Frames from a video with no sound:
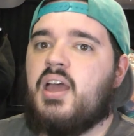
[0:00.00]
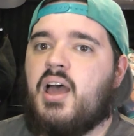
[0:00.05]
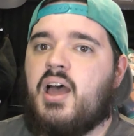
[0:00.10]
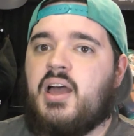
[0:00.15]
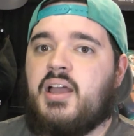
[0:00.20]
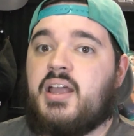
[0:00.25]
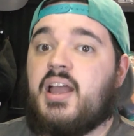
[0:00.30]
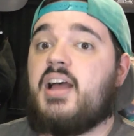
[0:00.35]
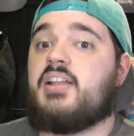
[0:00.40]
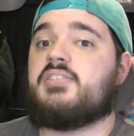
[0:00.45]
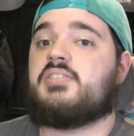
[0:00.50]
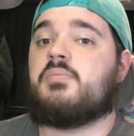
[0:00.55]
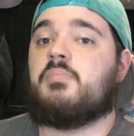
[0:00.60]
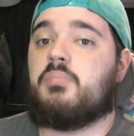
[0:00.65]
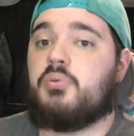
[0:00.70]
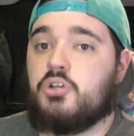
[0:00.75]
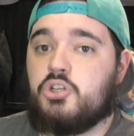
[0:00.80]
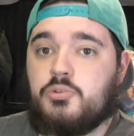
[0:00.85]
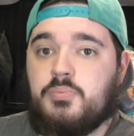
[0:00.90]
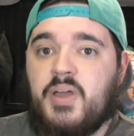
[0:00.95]
gotten some
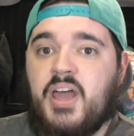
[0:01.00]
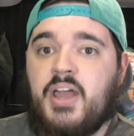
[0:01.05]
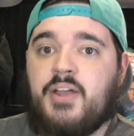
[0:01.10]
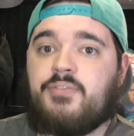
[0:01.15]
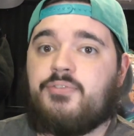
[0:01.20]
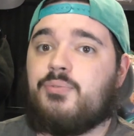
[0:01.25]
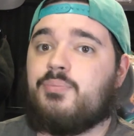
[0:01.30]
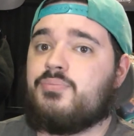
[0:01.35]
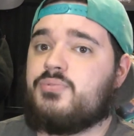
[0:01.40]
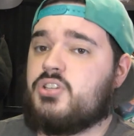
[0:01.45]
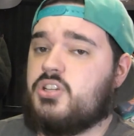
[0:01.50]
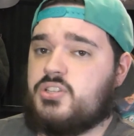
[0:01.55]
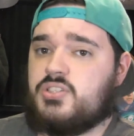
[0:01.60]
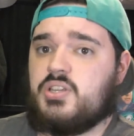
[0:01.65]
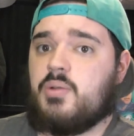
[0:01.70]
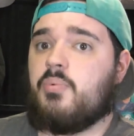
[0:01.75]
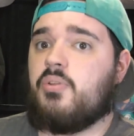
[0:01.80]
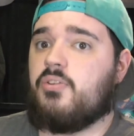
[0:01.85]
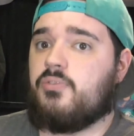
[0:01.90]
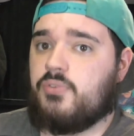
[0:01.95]
pushback from just
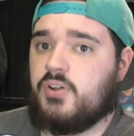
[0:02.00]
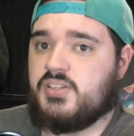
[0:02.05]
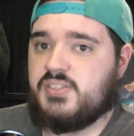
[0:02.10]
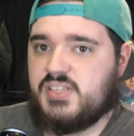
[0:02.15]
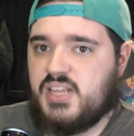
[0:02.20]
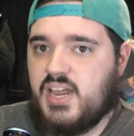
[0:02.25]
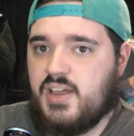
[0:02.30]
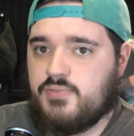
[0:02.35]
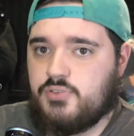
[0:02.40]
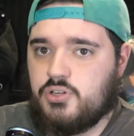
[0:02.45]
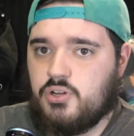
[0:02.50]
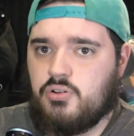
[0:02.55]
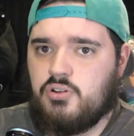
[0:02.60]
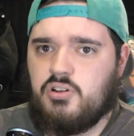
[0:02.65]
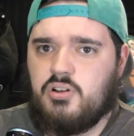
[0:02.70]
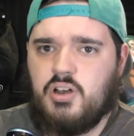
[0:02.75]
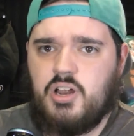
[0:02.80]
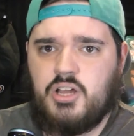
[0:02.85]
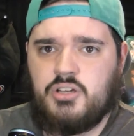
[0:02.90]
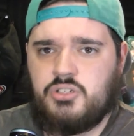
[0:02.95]
some of the friends that I've
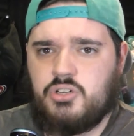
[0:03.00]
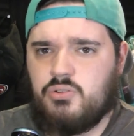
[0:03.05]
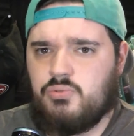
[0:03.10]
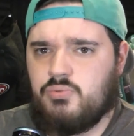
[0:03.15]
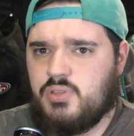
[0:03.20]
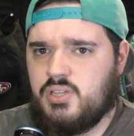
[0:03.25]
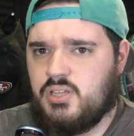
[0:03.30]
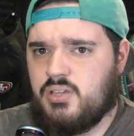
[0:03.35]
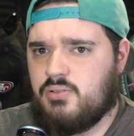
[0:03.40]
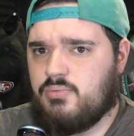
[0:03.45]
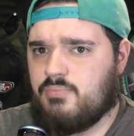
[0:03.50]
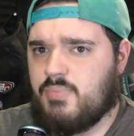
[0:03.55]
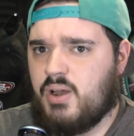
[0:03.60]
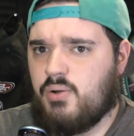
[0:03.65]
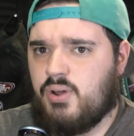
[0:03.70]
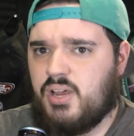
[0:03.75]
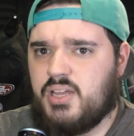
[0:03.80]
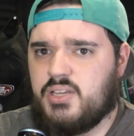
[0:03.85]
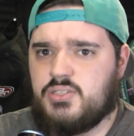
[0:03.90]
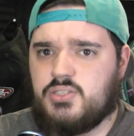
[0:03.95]
shown my
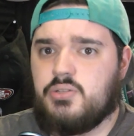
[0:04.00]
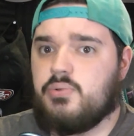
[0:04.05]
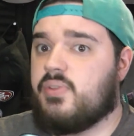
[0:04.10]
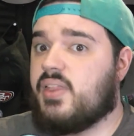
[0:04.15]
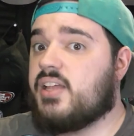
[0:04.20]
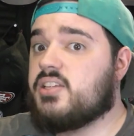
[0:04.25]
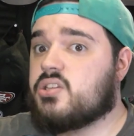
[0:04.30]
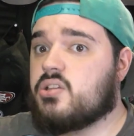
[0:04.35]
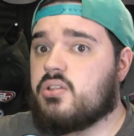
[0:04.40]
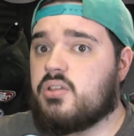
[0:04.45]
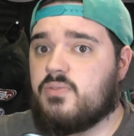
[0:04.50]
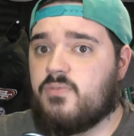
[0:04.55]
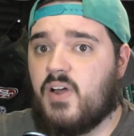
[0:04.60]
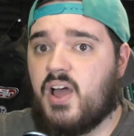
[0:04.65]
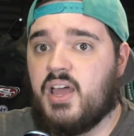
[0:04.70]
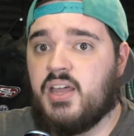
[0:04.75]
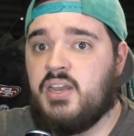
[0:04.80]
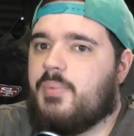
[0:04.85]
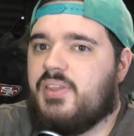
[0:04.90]
rankings to, and that's totally fine.